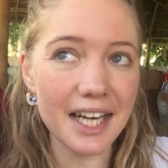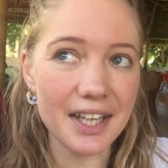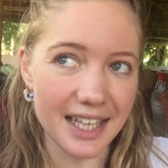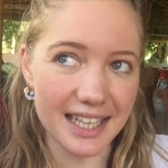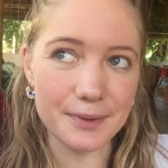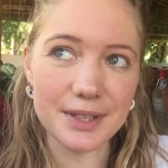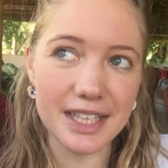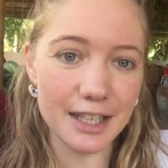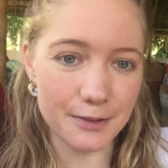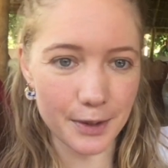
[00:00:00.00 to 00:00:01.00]
That was
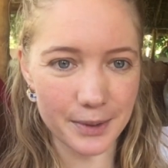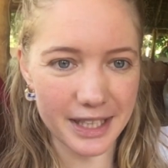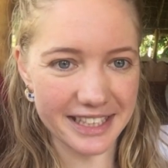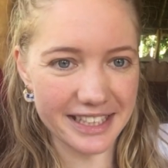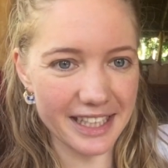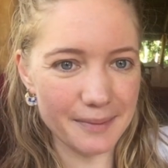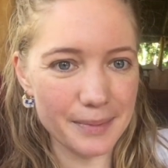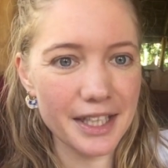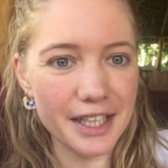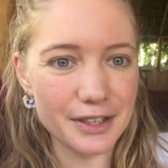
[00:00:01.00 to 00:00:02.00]
kind of what we ended up
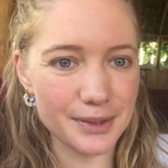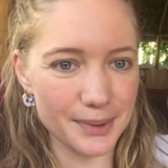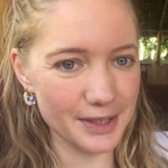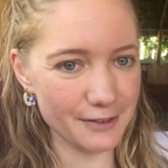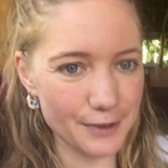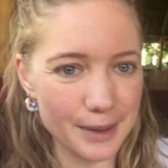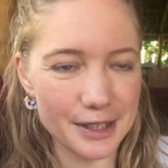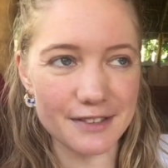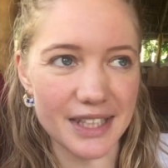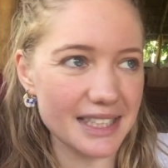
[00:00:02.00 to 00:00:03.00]
sorting for
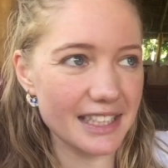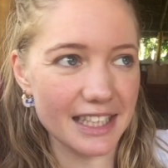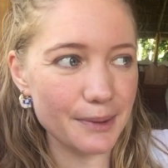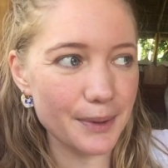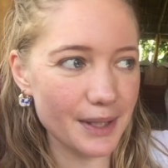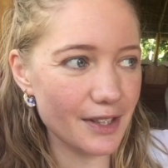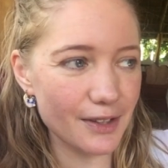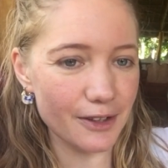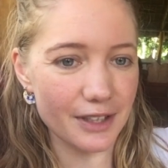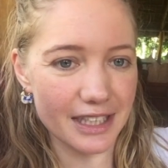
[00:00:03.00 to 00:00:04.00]
most of yesterday. We went
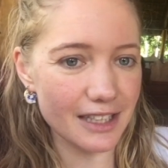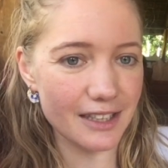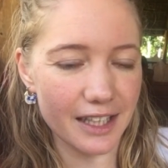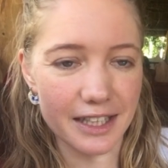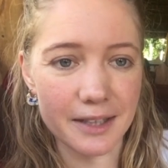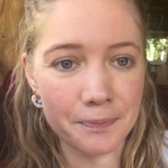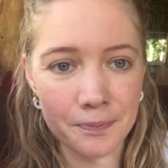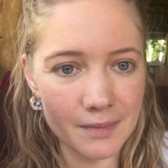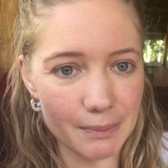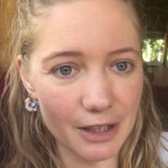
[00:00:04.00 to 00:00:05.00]
through like
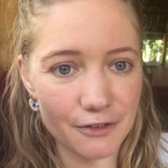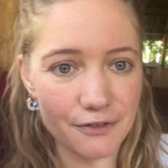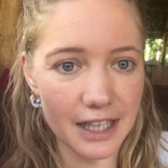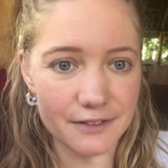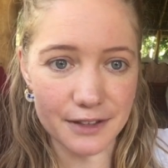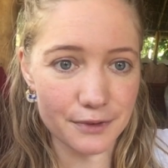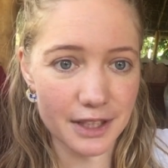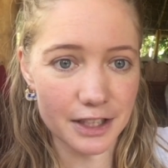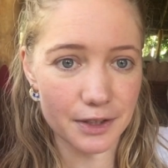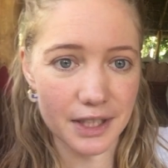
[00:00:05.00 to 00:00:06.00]
about five different
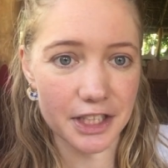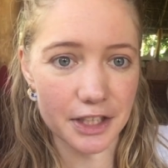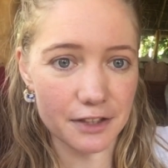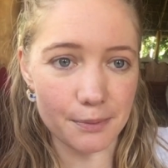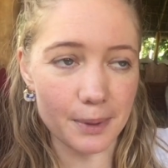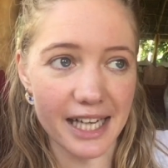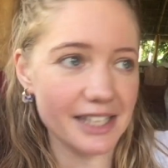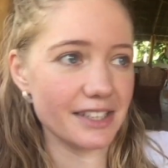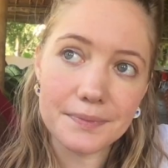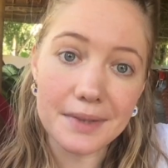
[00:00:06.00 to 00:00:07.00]
iterations of
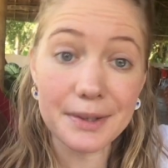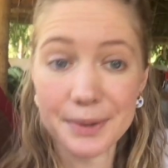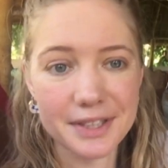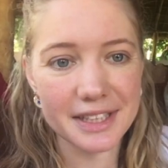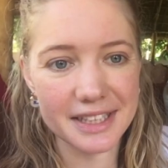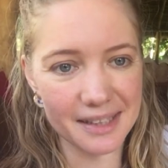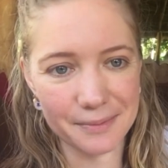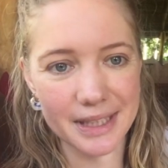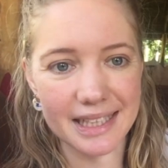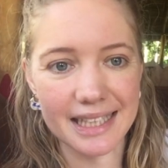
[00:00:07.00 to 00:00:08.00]
plans. I also did some
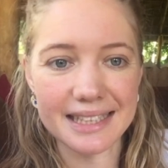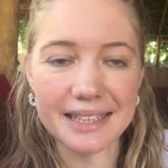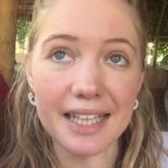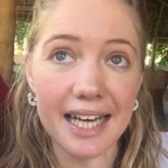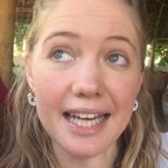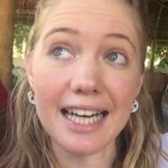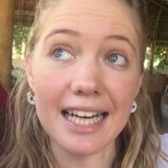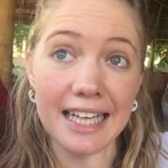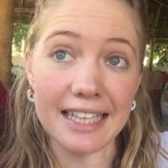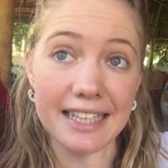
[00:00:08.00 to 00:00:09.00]
reading yesterday.
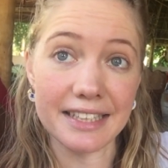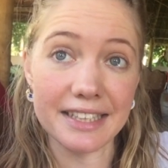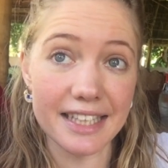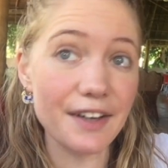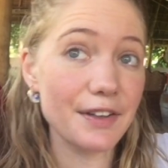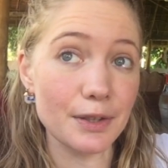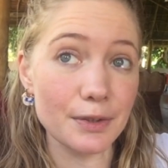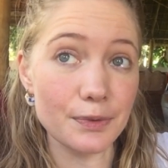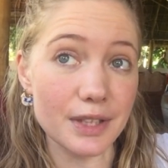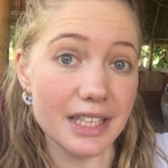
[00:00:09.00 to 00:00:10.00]
I just carried on
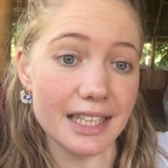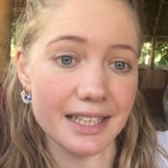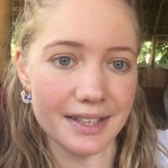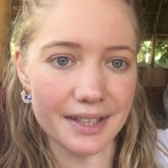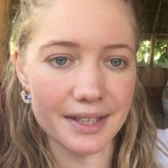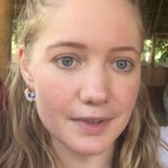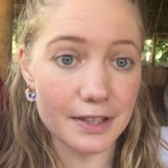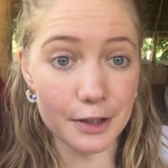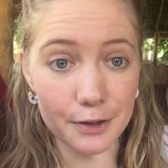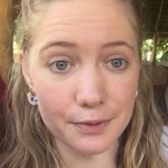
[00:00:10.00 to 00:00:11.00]
reading
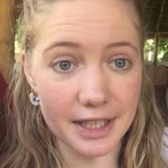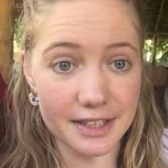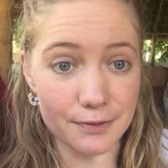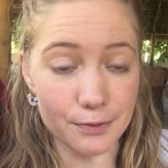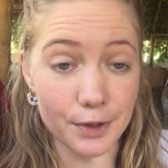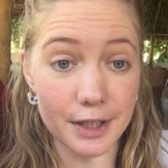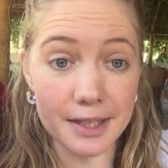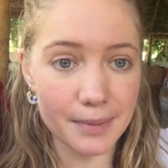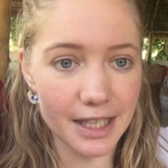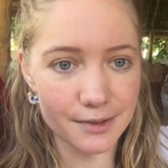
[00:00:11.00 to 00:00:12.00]
Song of Wraiths and
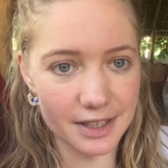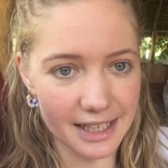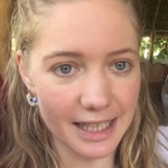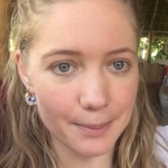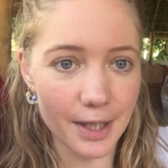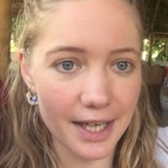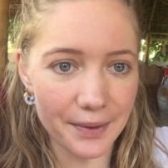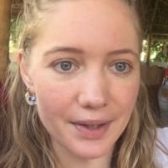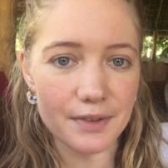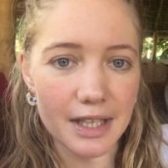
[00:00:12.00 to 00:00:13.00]
Ruin by Roseanne
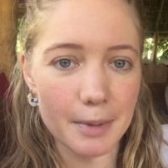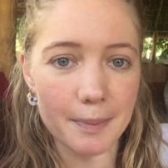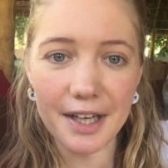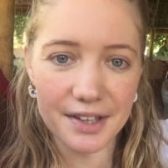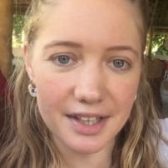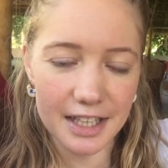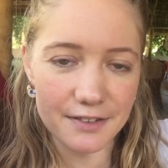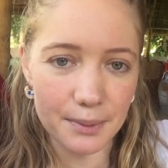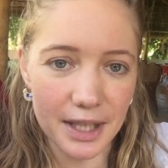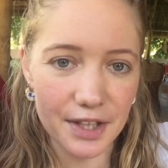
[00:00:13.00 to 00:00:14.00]
Brown. I'm about a third of
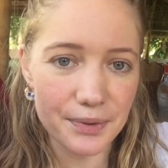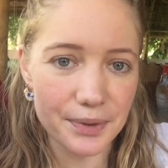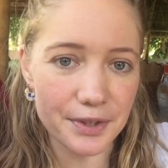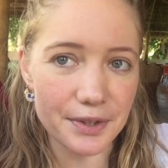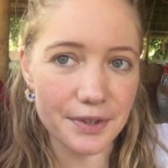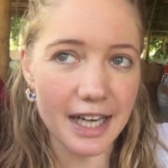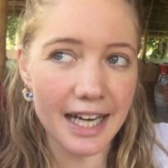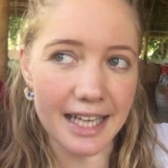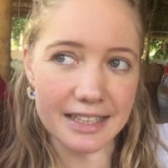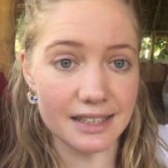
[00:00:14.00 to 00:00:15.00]
the way through
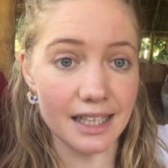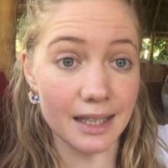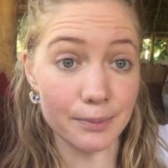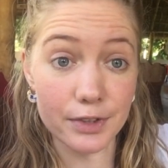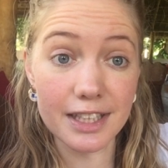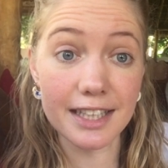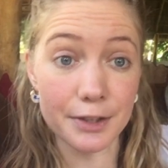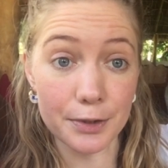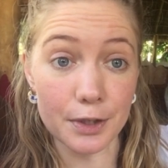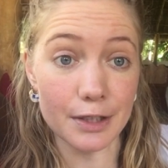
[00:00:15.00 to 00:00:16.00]
and I'm really
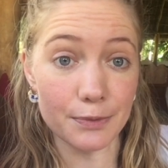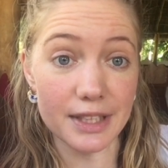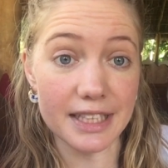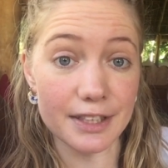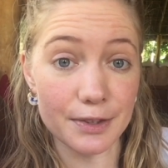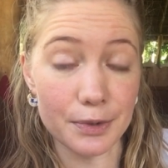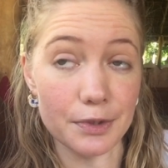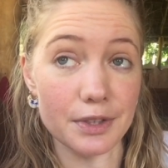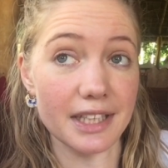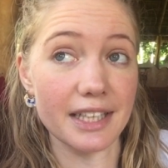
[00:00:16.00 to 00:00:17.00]
enjoying reading a
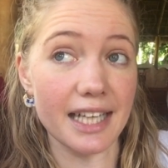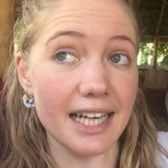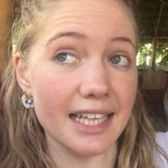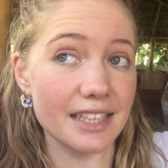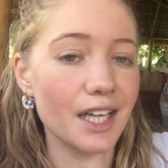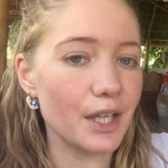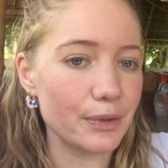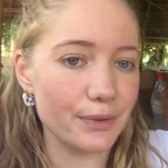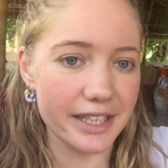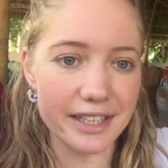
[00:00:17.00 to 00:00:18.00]
story that has
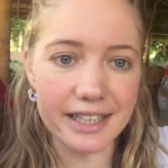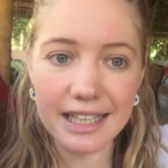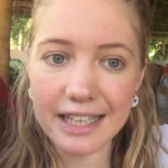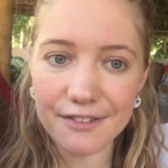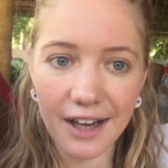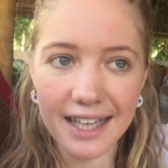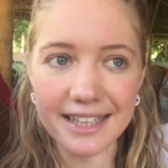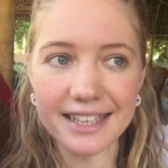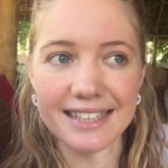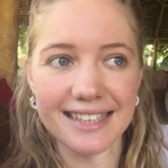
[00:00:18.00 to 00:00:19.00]
regular
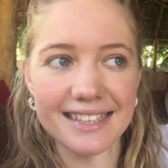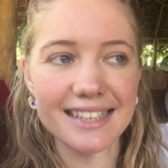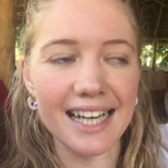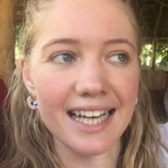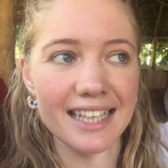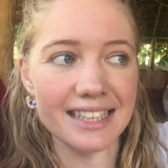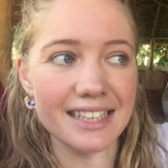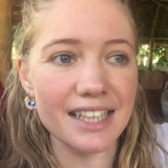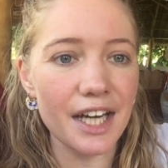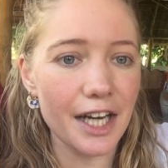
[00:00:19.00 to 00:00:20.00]
cliffhangers and
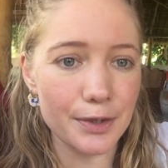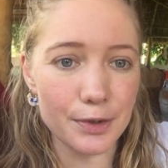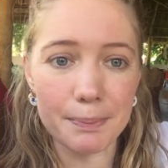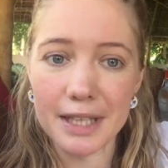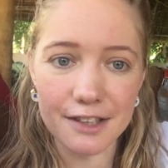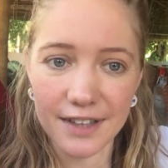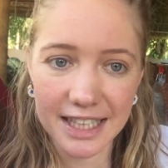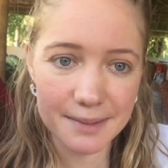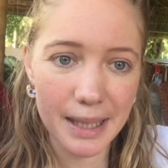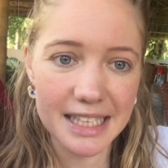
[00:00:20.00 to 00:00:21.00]
gripping,
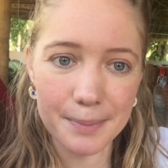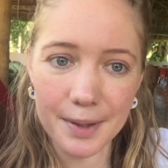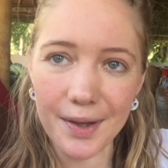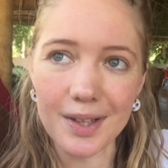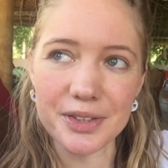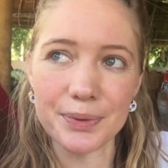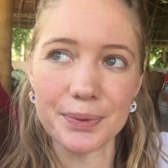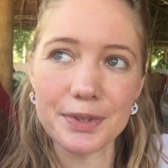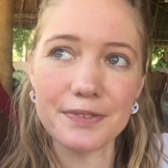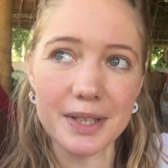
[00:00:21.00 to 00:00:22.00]
fast paced plot, and
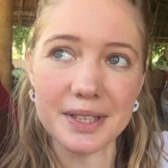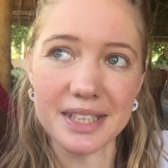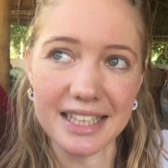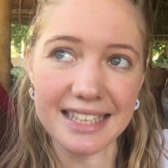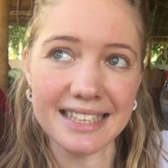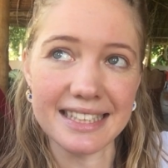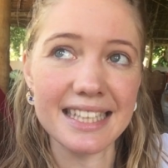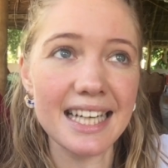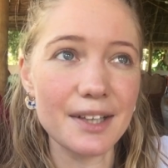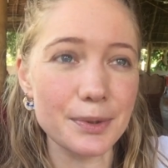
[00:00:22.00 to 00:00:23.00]
all of those things.
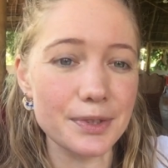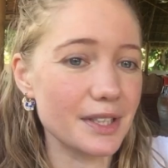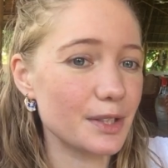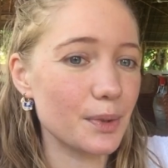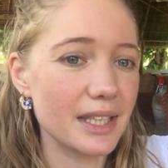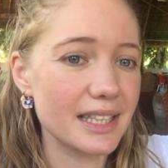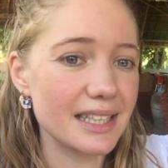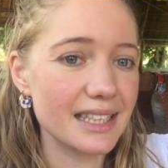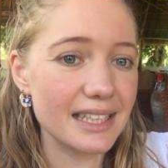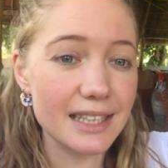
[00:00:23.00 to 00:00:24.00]
Also, that's quite
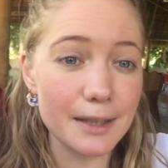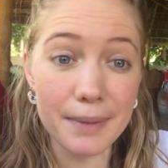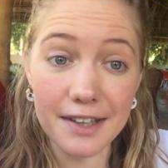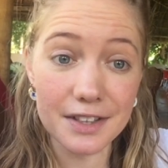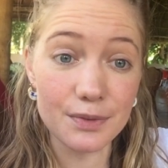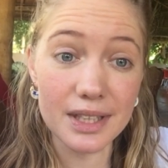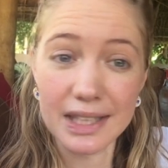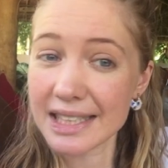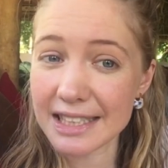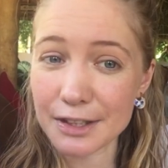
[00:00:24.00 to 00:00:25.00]
comparatively
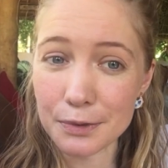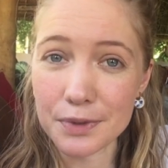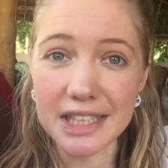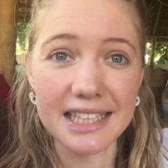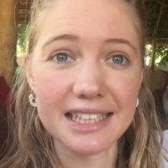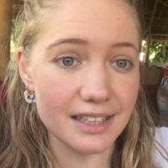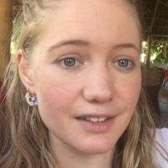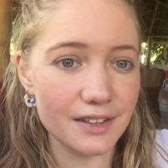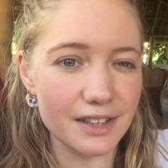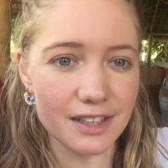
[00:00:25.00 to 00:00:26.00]
easy to read,
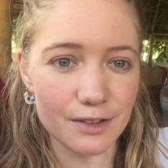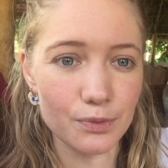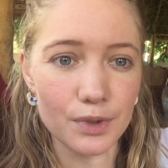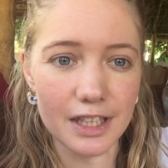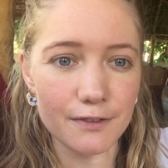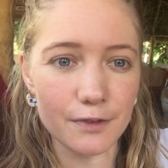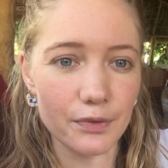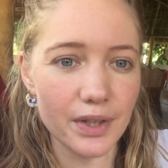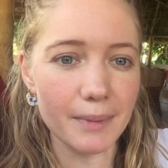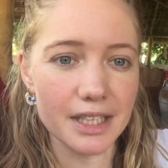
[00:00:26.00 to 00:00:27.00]
that doesn't really involve
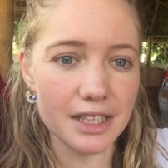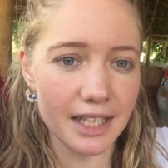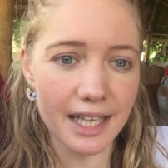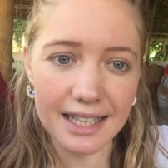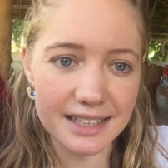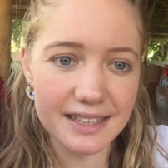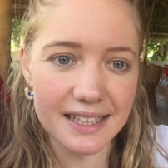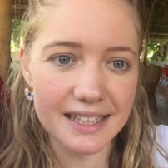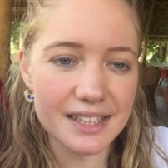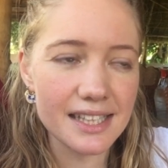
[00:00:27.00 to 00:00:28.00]
that much
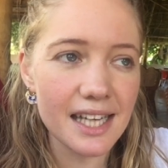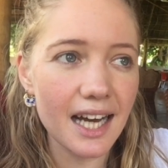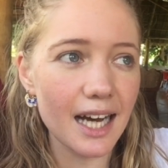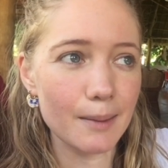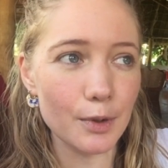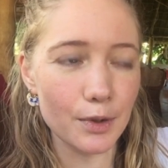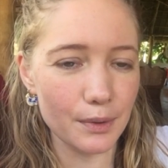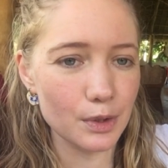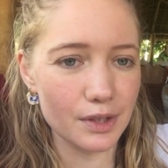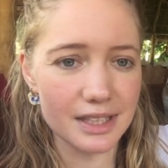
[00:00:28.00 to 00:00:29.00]
analysis, um, although
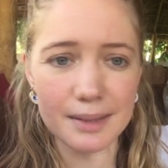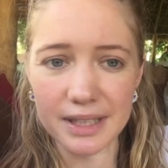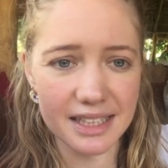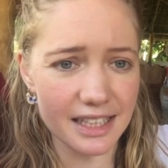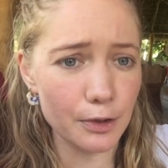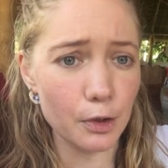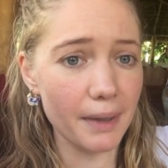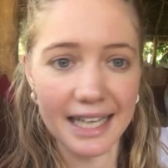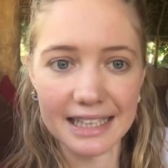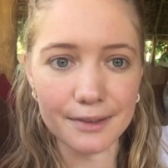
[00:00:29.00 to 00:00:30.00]
it's not simplistic or
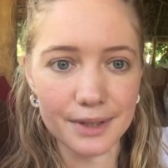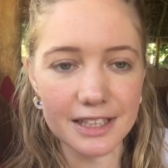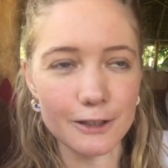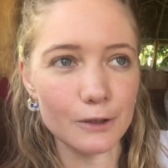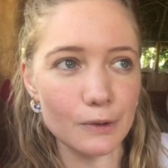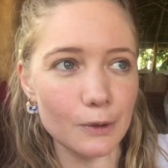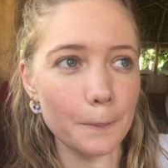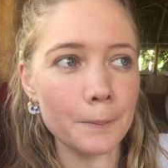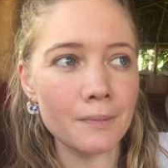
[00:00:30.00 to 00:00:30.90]
badly written at all.